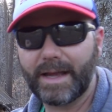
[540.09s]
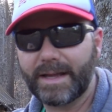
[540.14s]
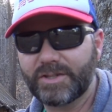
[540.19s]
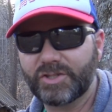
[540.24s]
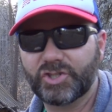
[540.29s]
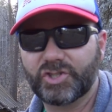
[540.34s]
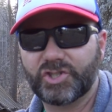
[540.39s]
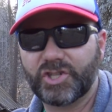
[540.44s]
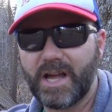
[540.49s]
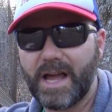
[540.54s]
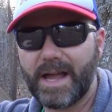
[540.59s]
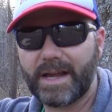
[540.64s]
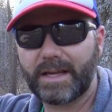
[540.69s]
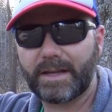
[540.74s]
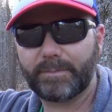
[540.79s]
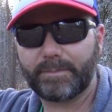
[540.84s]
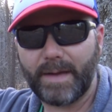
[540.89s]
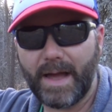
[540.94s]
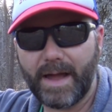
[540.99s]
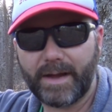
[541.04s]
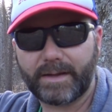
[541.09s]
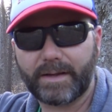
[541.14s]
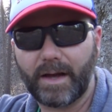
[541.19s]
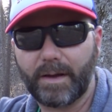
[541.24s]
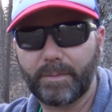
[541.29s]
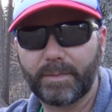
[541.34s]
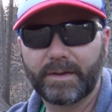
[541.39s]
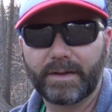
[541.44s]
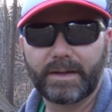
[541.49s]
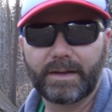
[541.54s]
and jack it back
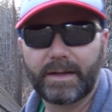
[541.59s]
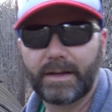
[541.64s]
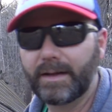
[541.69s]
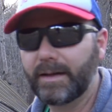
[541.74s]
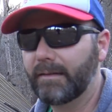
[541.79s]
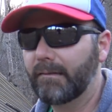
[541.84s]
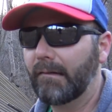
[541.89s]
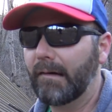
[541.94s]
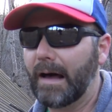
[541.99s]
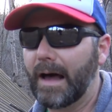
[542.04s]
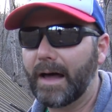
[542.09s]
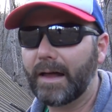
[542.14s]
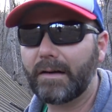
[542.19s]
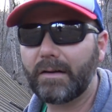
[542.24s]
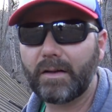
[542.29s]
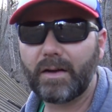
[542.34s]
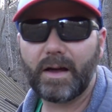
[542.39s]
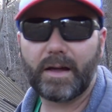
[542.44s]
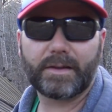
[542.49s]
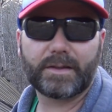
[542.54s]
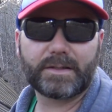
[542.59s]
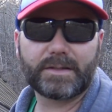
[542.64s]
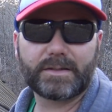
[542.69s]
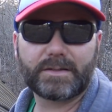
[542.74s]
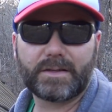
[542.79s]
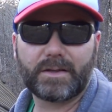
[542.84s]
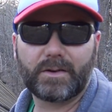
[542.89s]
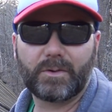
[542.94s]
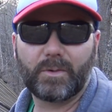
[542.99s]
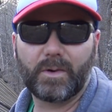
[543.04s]
up. I don't know how this is
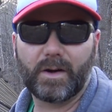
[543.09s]
going to